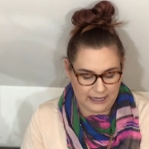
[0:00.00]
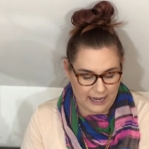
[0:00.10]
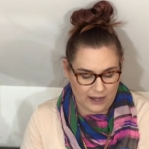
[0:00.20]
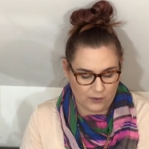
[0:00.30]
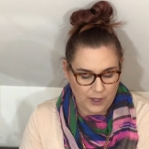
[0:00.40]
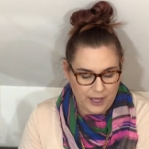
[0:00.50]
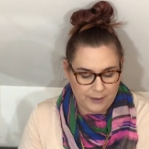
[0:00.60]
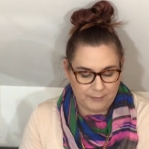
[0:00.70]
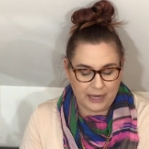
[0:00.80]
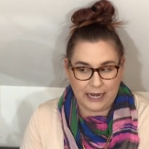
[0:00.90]
now,
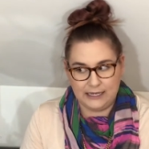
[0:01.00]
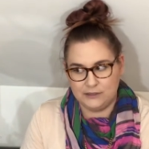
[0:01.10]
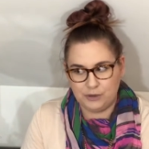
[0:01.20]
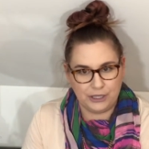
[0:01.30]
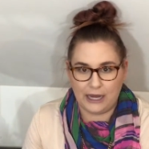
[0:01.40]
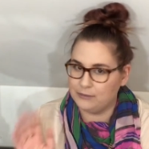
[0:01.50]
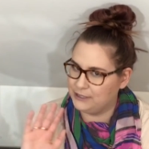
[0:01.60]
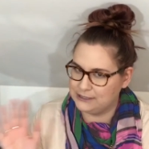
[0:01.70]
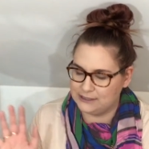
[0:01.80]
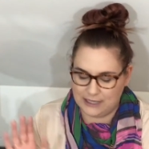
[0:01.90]
but I didn't pull it out
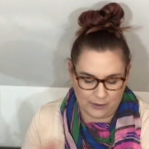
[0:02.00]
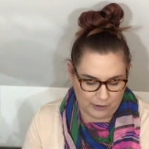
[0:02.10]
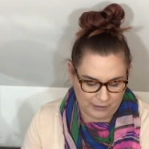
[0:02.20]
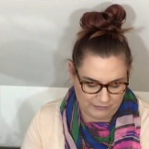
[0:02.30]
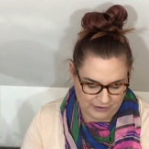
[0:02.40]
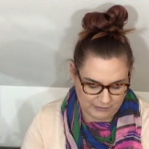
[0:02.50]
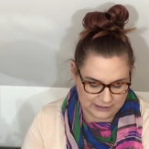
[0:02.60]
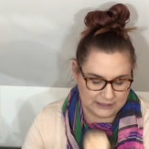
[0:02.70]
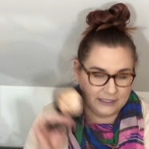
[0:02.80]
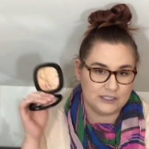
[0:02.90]
because it's not one of my
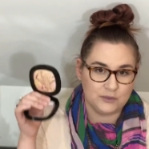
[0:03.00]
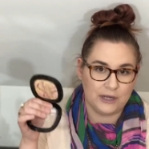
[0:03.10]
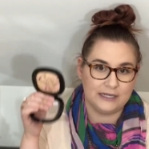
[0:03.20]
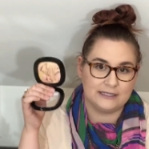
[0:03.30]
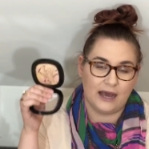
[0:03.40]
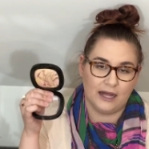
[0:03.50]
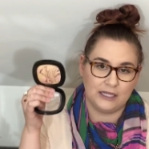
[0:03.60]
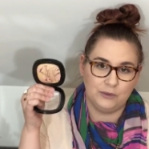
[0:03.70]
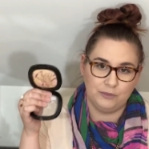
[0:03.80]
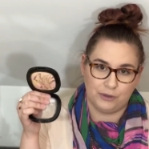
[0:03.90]
favorites. This one is
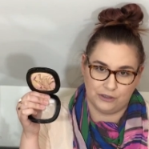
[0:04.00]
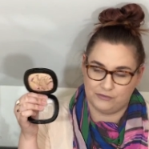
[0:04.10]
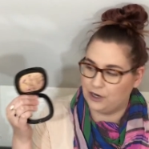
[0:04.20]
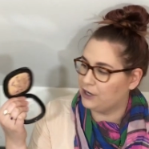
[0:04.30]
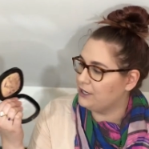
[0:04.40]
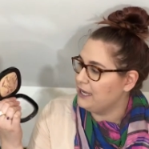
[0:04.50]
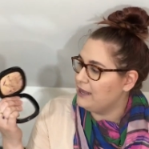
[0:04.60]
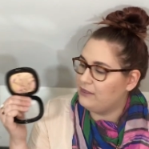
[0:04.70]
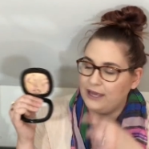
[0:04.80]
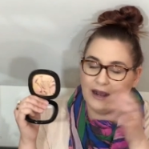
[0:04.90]
Hollywood Boulevard.
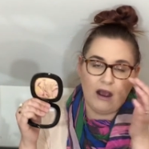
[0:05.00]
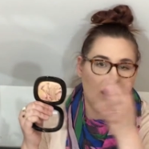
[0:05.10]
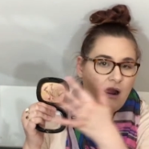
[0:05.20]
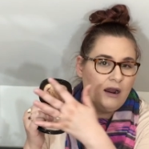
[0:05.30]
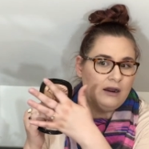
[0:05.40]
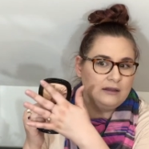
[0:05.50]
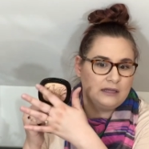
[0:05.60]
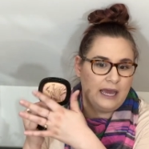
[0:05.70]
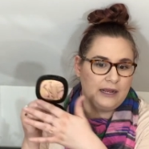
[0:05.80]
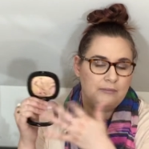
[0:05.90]
They are
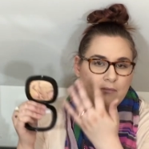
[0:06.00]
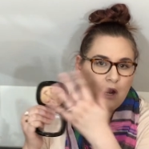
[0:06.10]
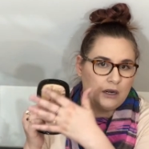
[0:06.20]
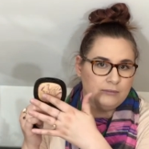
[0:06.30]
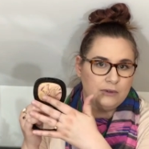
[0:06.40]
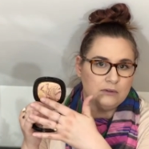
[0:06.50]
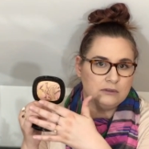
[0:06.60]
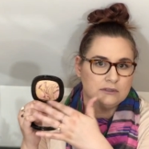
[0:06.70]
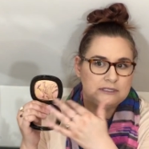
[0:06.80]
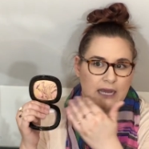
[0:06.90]
like
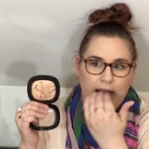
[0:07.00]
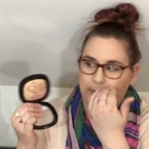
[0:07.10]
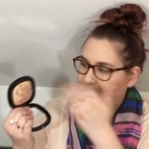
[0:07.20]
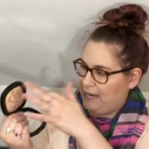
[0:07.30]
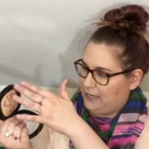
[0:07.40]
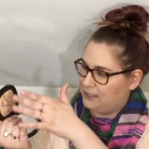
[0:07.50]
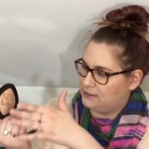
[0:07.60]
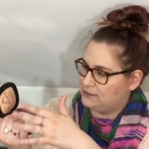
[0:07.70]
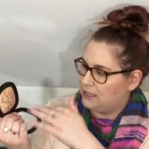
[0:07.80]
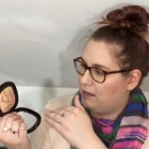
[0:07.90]
marbled
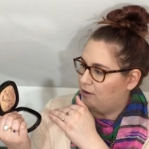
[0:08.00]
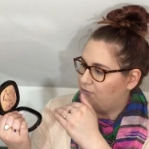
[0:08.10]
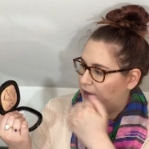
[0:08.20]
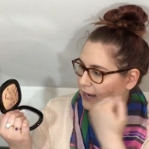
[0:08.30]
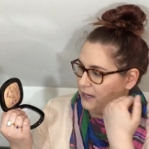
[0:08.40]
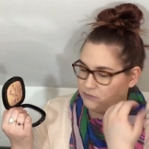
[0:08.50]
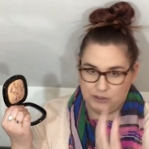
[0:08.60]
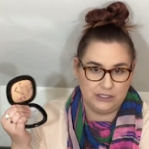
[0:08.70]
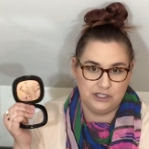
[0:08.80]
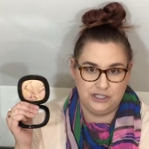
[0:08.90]
pans of a
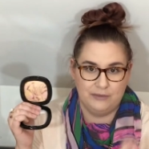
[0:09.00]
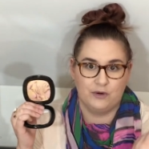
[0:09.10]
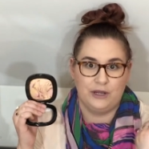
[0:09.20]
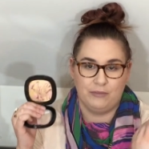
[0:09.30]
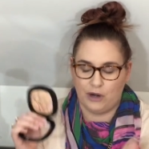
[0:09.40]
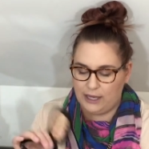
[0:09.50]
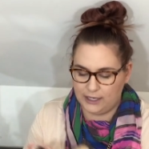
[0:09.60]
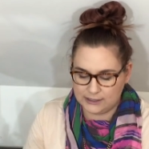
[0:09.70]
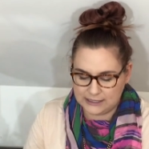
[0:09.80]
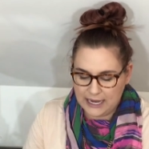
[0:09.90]
really shimmery
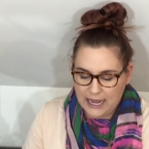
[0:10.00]
product.